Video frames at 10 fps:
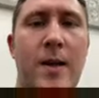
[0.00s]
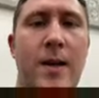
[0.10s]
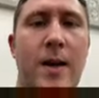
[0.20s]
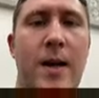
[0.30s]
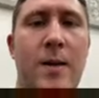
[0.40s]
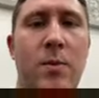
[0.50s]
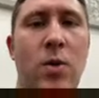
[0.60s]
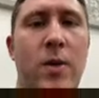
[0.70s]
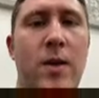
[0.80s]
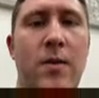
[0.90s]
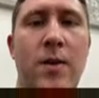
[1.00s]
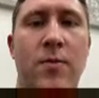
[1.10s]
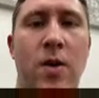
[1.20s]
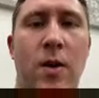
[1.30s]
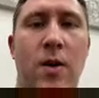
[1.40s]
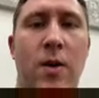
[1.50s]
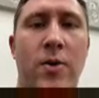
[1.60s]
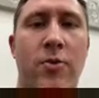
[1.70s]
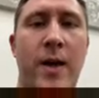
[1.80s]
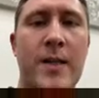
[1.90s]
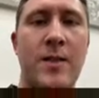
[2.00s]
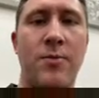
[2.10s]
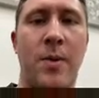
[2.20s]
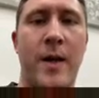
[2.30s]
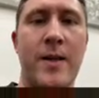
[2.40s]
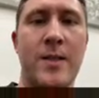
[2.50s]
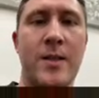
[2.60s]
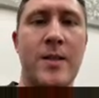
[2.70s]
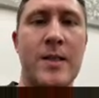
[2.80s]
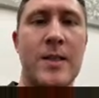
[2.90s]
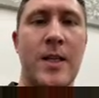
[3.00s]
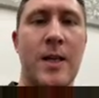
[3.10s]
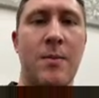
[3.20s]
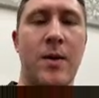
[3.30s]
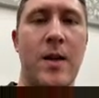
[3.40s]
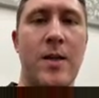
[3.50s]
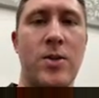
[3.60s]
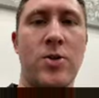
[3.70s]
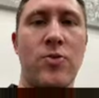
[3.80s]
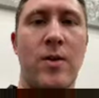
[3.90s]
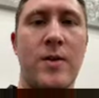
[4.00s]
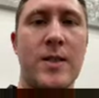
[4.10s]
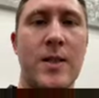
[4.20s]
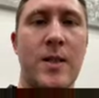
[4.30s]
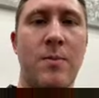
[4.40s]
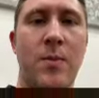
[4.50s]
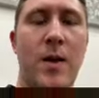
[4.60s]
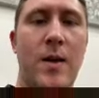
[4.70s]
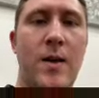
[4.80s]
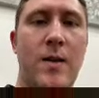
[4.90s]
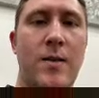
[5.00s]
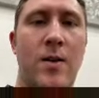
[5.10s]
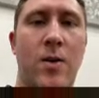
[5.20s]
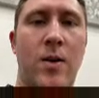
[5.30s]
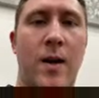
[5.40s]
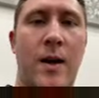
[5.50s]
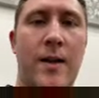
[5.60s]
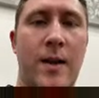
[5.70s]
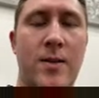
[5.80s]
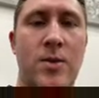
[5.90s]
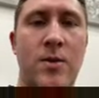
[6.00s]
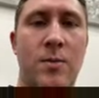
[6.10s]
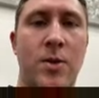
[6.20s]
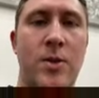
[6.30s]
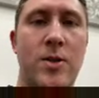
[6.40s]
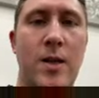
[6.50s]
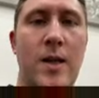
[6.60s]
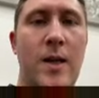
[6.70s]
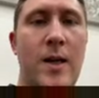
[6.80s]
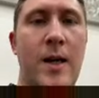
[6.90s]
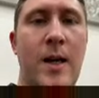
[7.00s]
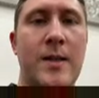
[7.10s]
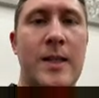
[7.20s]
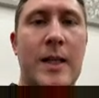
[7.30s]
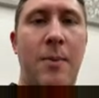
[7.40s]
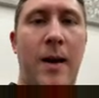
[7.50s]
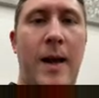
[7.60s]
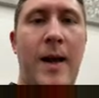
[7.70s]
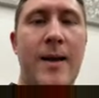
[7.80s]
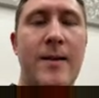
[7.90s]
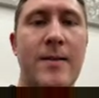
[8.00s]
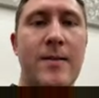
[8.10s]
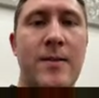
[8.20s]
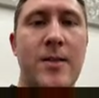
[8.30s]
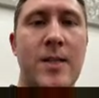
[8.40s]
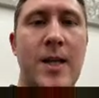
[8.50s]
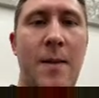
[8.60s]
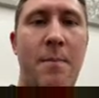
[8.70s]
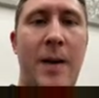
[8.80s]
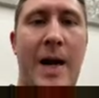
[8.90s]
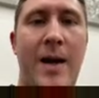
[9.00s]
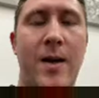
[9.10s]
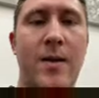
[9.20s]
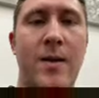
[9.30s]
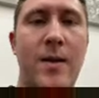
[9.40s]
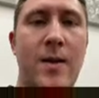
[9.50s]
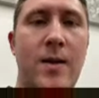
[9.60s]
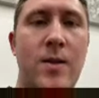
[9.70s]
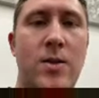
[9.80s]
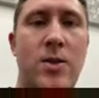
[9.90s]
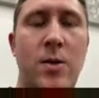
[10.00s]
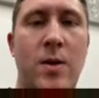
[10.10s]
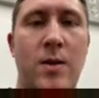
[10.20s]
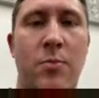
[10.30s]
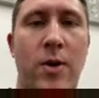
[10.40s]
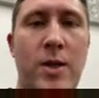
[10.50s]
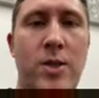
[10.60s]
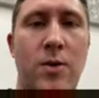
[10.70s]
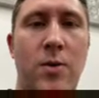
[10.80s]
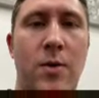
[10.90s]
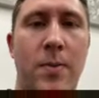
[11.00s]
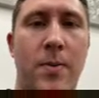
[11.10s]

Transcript: Look, you've got a lot of creative players in this team. It is a strong team. They're not going to like that too much. Deep line, sitting back, soaking the pressure up.